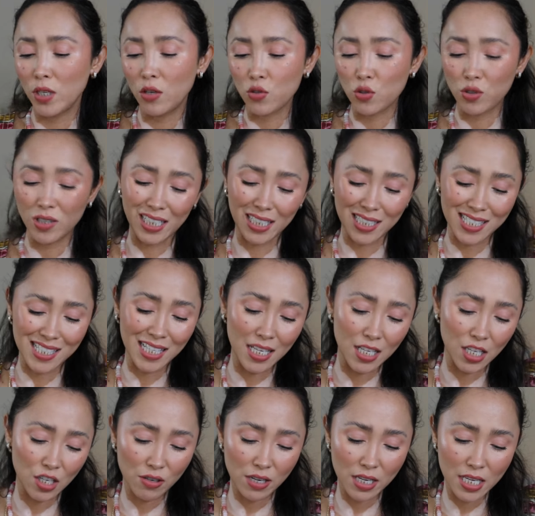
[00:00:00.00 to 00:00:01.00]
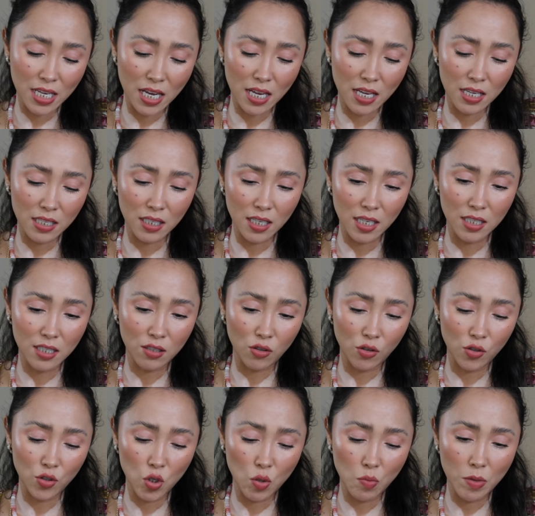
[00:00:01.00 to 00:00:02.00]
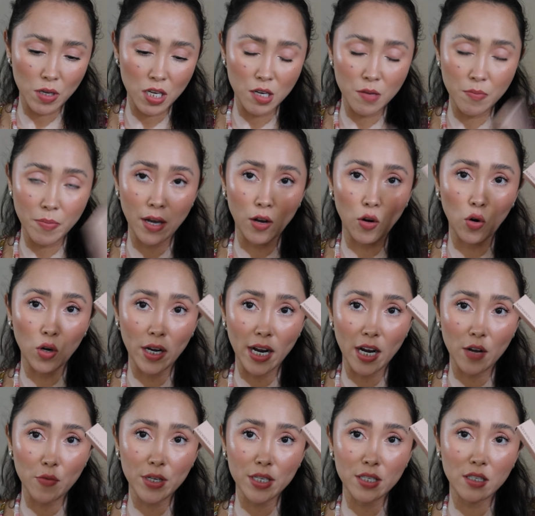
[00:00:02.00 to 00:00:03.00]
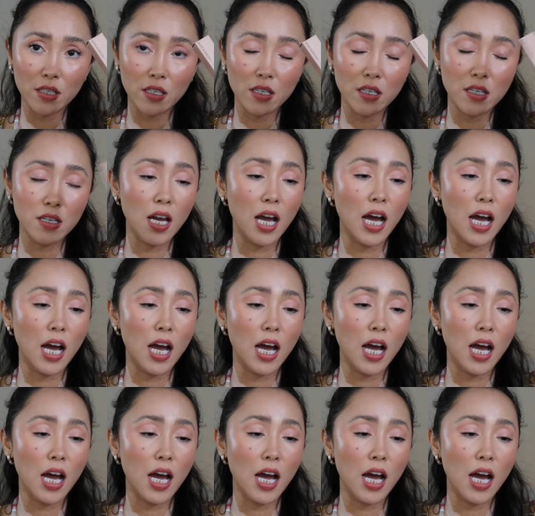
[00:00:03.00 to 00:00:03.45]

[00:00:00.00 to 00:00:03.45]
also like a skincare, I guess. It's going to be by Ole Henriksen.